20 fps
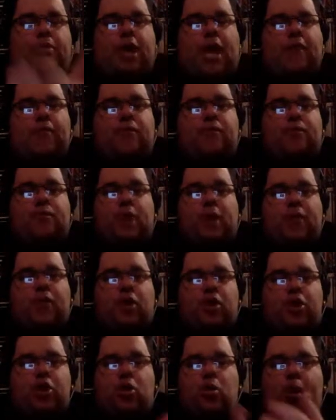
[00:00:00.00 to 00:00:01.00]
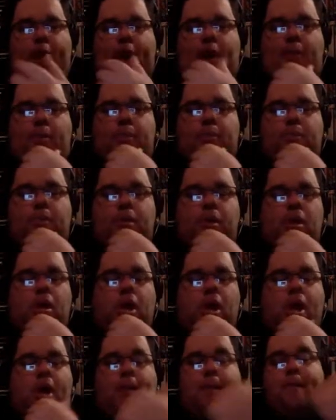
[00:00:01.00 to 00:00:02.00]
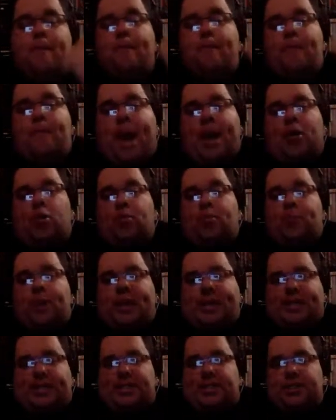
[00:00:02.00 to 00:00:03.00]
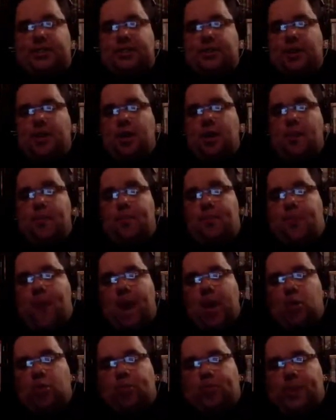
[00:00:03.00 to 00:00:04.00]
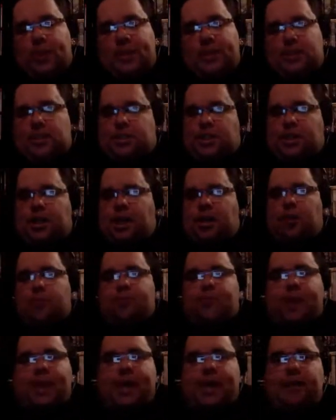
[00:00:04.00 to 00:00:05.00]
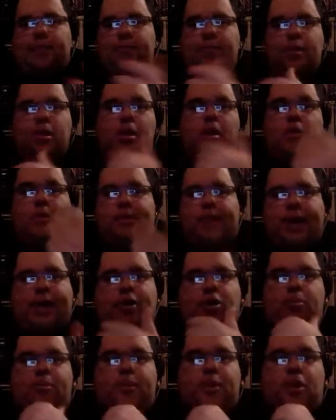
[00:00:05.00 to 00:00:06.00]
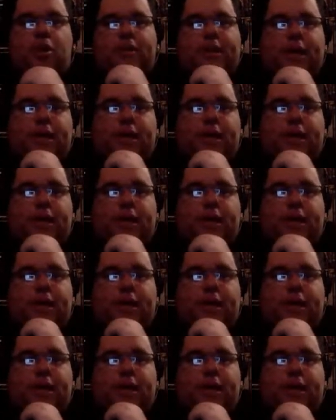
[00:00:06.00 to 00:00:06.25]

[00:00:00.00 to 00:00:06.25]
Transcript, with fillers: They they've oh. got a new album. Battle mm. Beast Battle Beast is another band that could be on